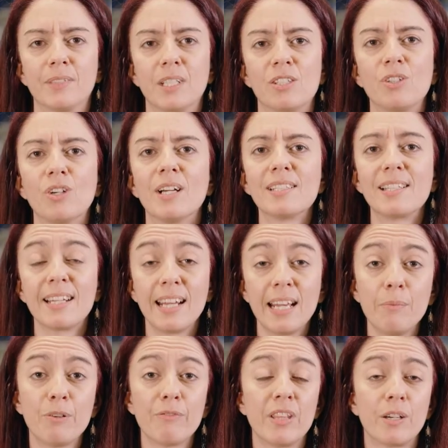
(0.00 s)
So as the
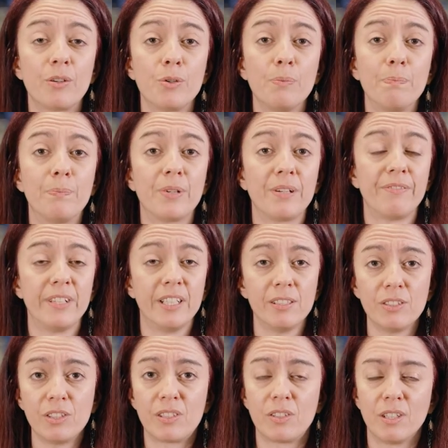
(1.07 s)
name of the group
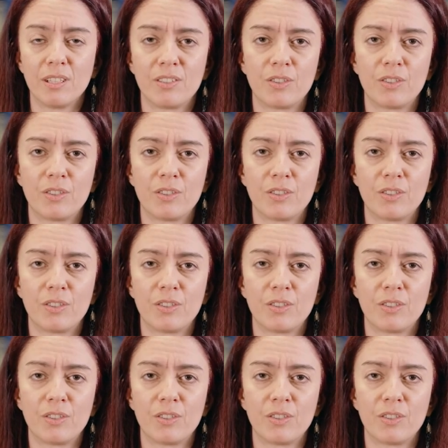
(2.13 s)
reveals,